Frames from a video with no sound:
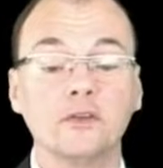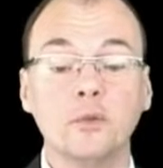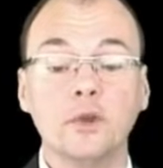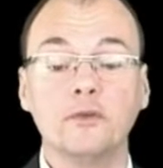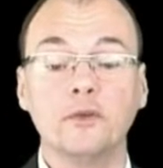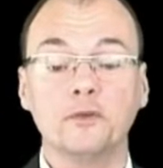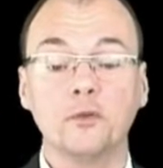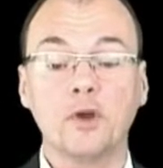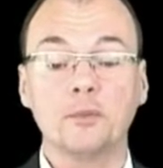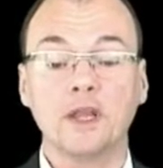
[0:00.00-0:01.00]
So we first of
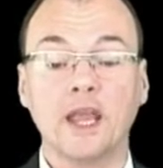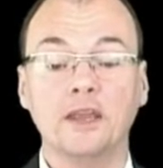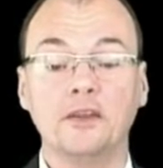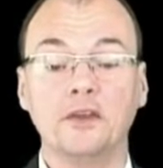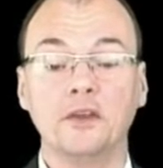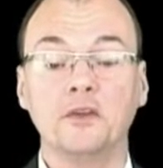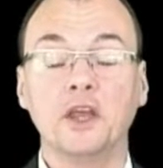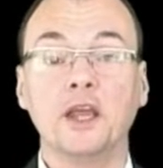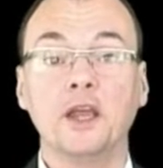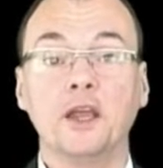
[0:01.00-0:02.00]
all replicated
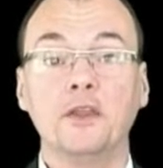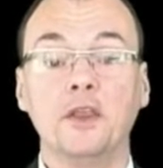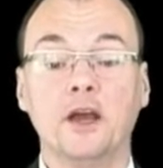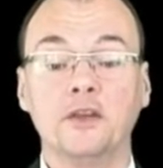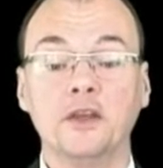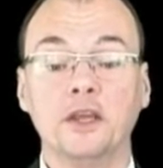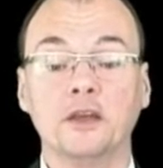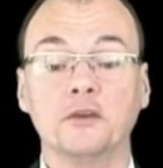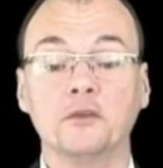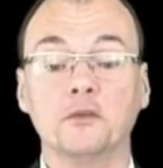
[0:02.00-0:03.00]
the
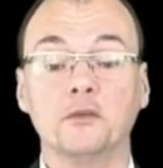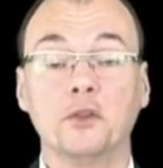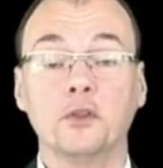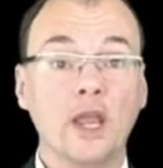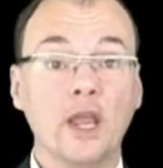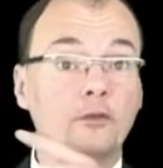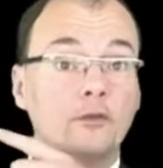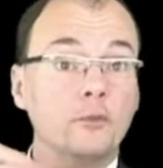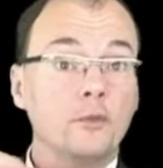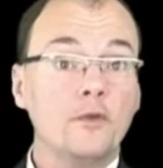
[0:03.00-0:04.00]
idea that we had
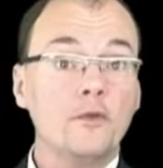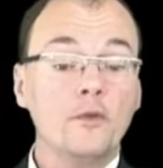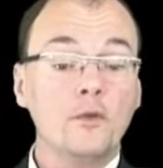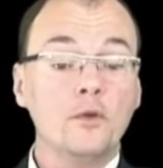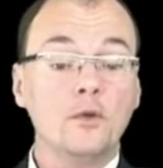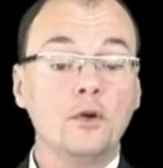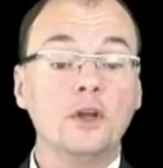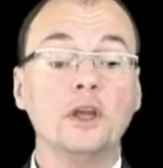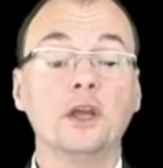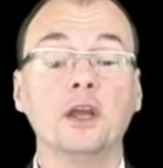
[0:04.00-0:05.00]
from before.
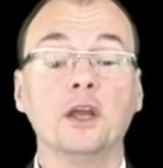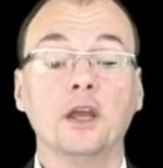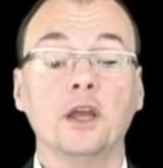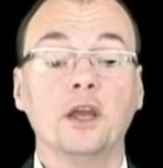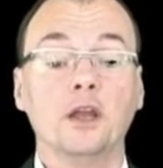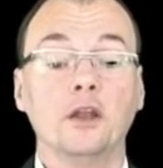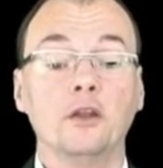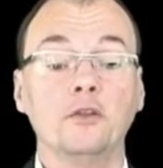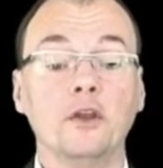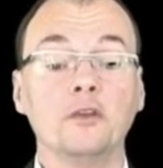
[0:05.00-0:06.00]

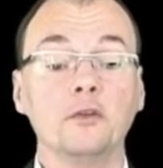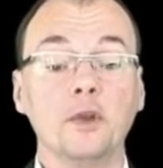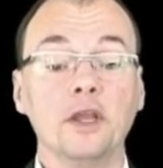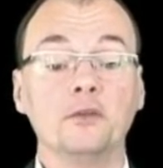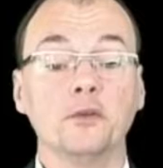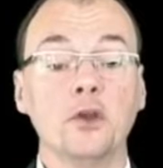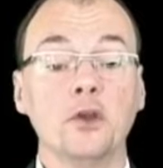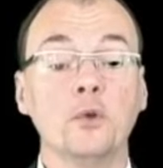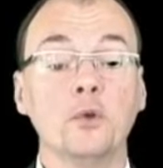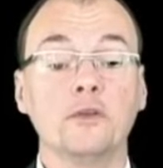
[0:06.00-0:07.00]
Jason's beliefs, although
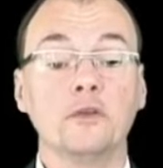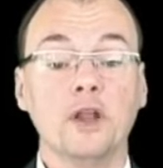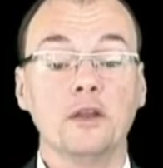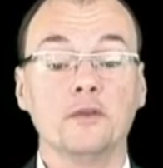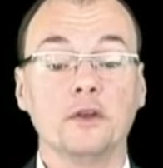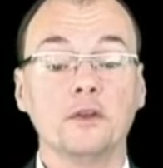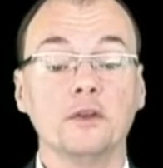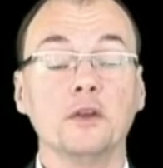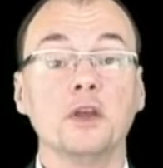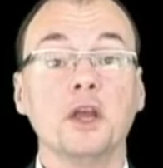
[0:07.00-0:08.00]
always
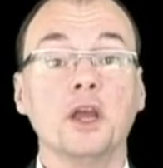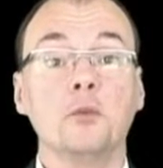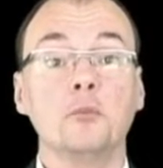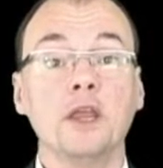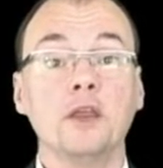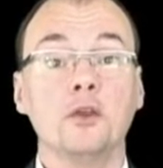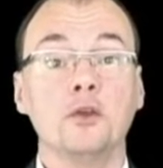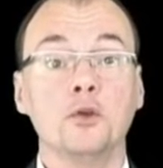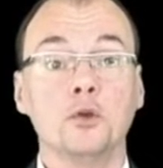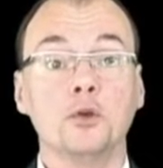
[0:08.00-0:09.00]
irrelevant, make
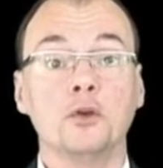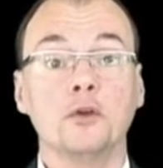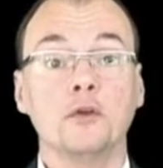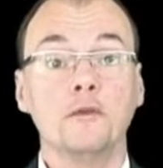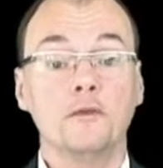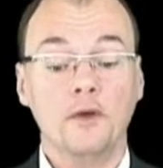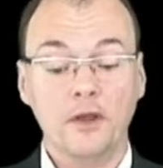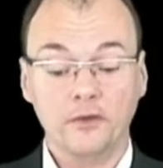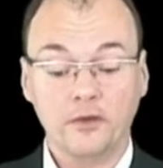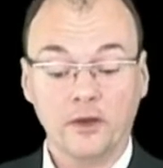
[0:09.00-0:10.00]
you
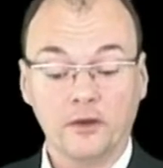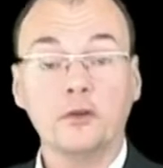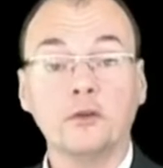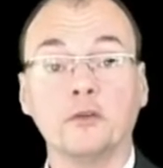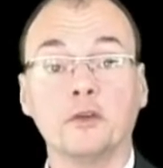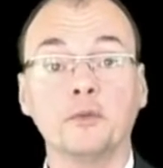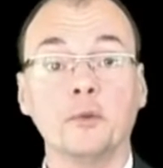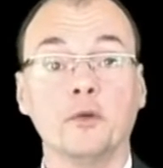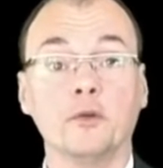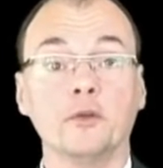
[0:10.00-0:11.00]
faster to
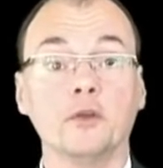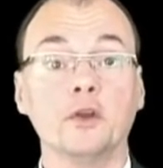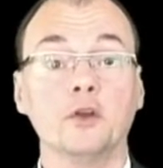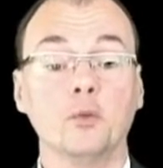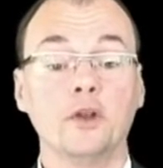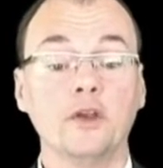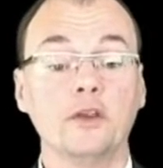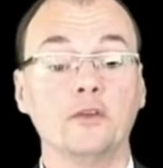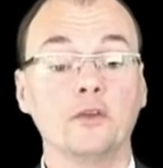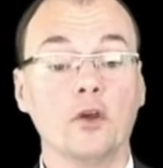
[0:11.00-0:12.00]
respond when
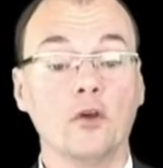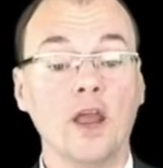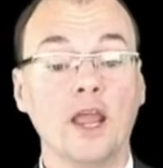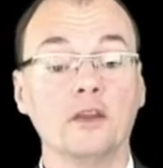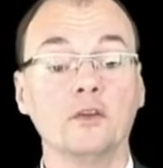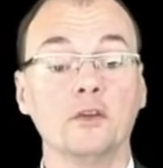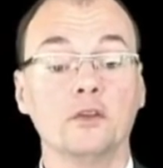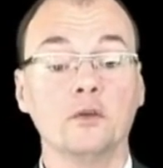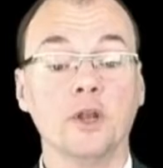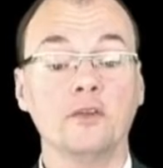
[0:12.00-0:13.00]
Jason's correct
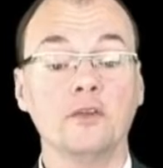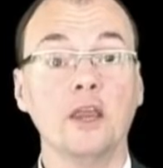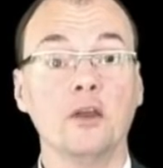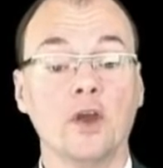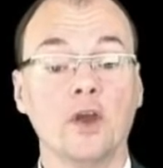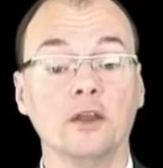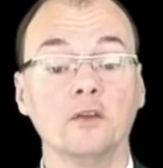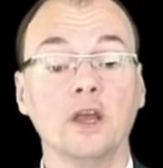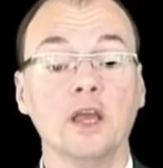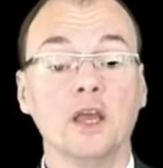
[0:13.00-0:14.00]
than when he's
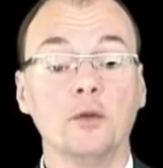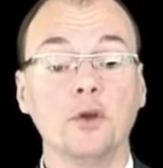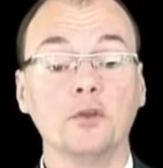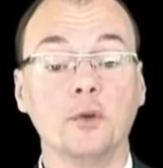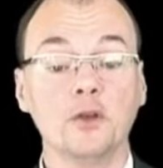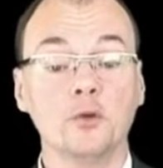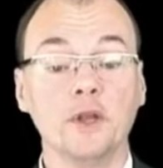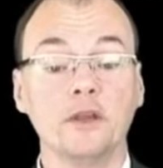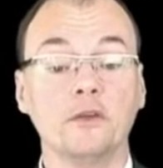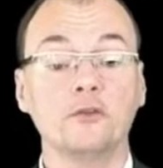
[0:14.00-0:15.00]
incorrect, both when your
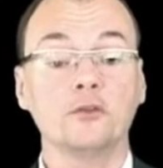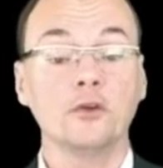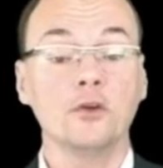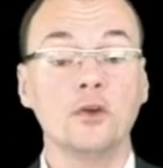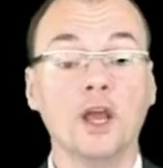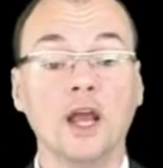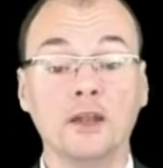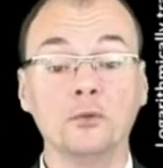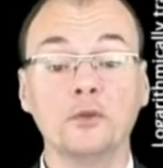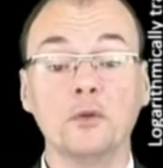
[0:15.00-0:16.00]
belief is true
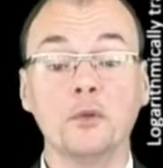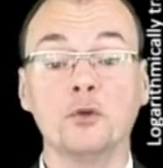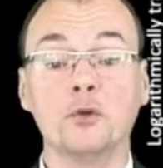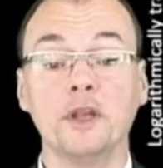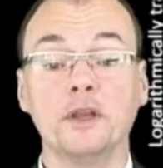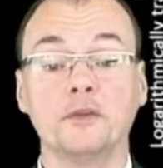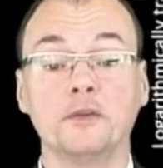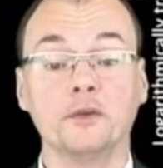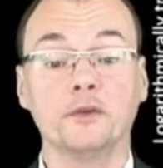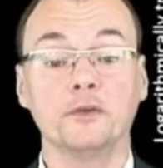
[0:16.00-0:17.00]
and also when your belief is
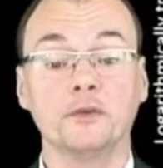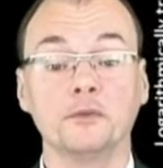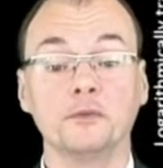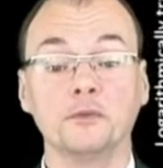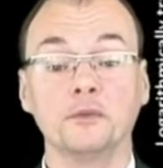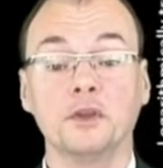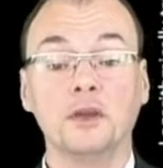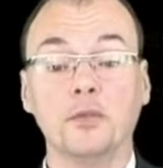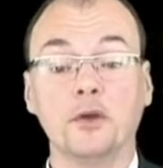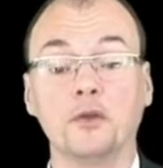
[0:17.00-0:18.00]
false.
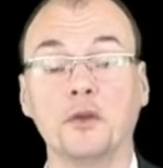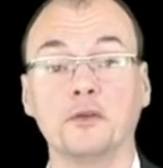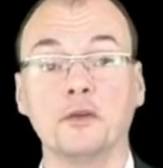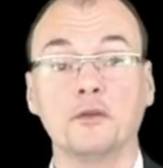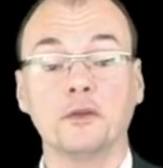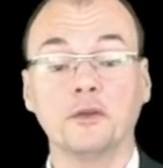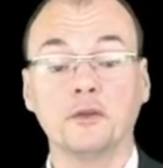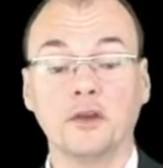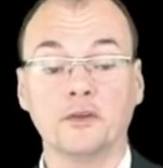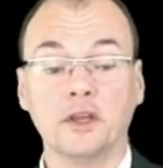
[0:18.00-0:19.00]
Both of those
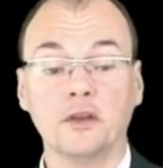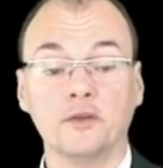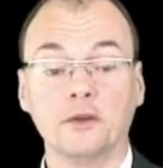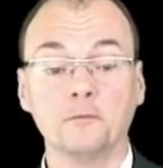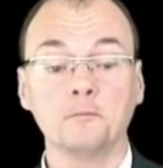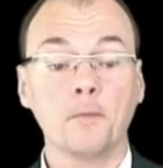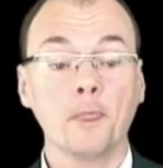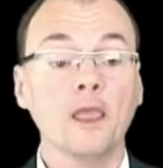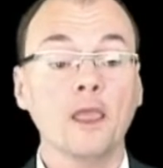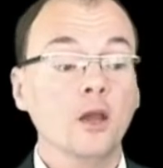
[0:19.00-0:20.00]
differences are significant.
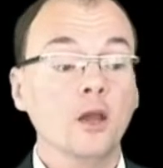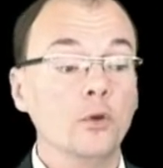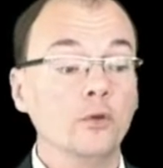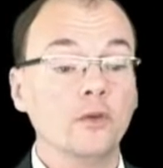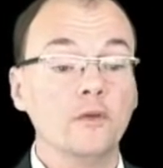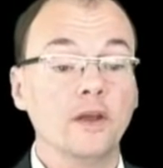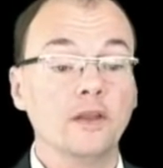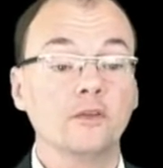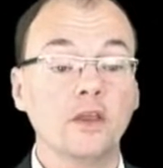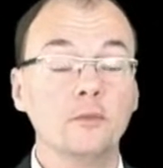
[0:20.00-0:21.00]
We also
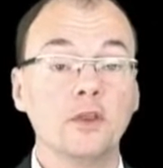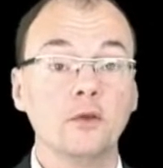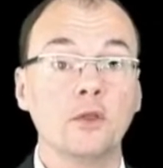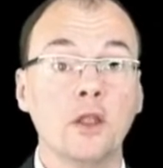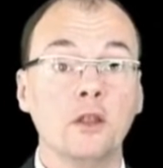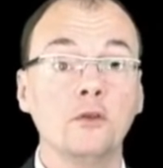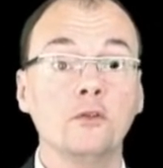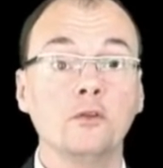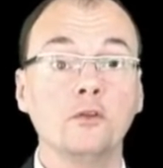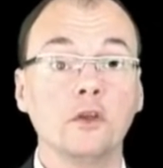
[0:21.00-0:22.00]
found the same thing with a
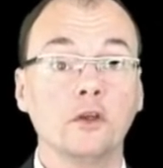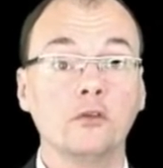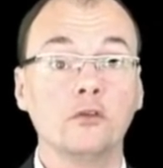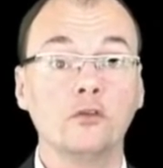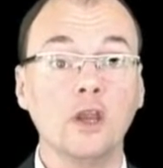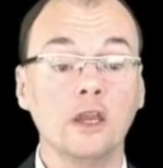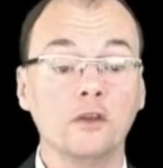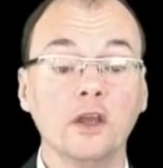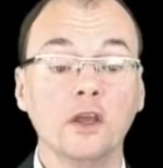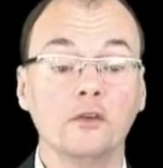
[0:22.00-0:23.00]
loose
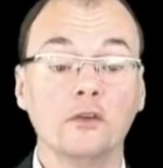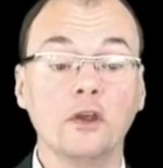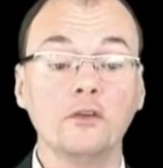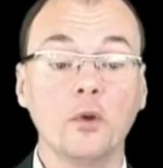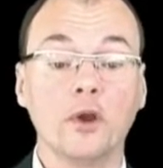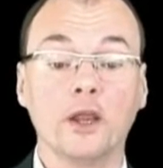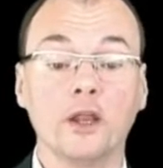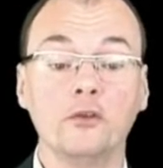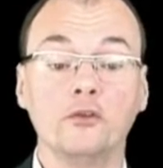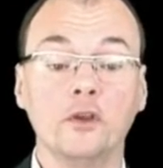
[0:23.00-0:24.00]
sheet. So Jason wearing a
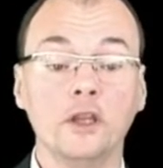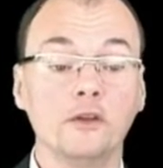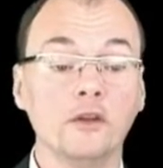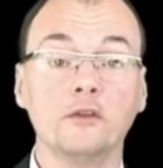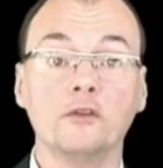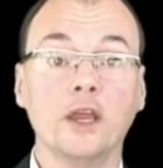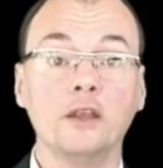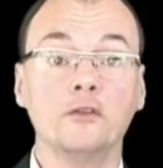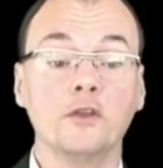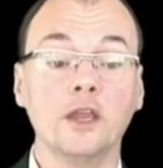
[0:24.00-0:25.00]
loose sheet didn't
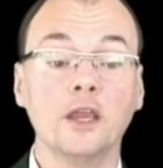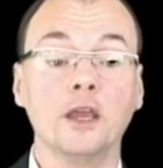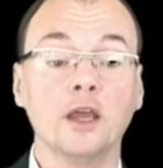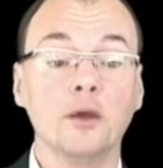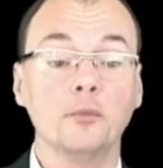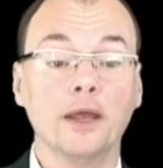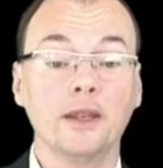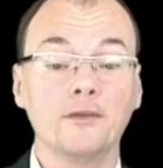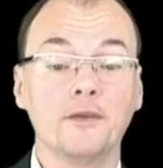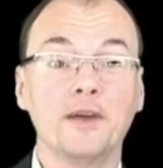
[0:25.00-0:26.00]
change the
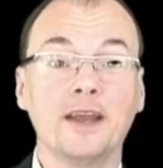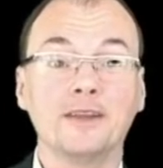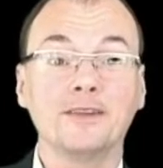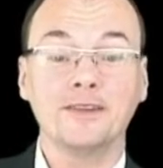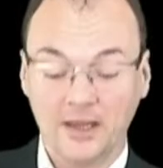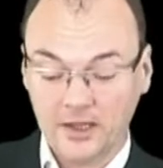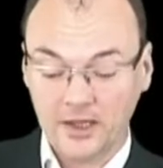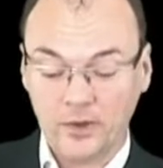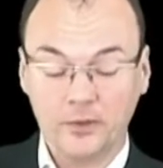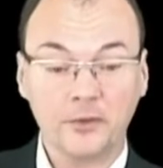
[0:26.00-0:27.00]
pattern of effects
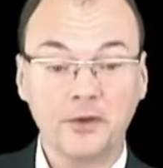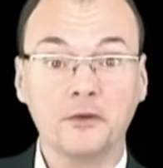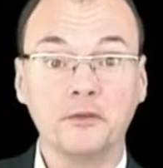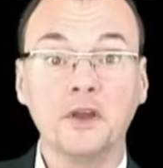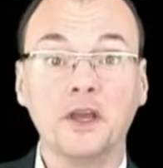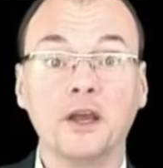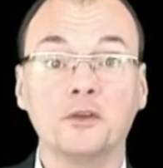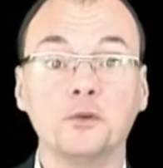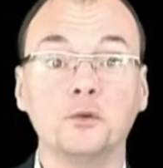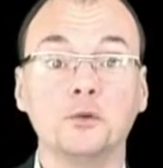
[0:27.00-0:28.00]
that we observed
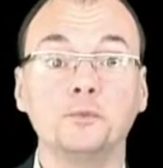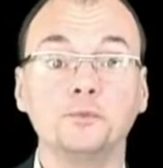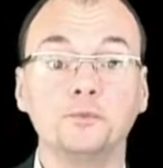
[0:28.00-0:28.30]
at all.